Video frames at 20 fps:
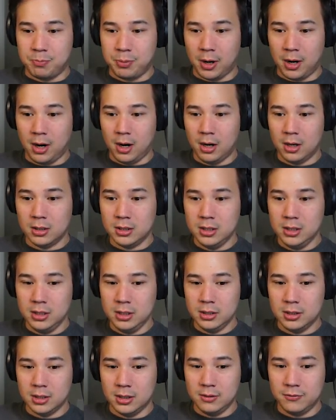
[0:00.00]
Bonnie,
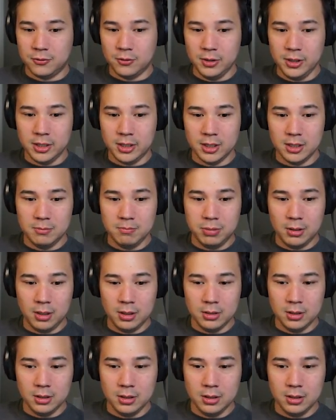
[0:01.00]
the freaking
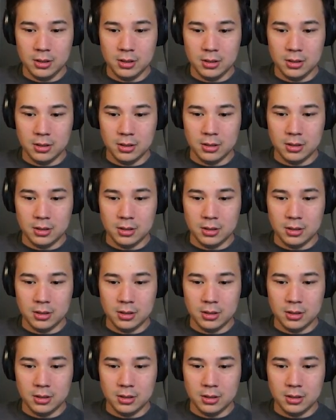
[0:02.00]
Bonnie.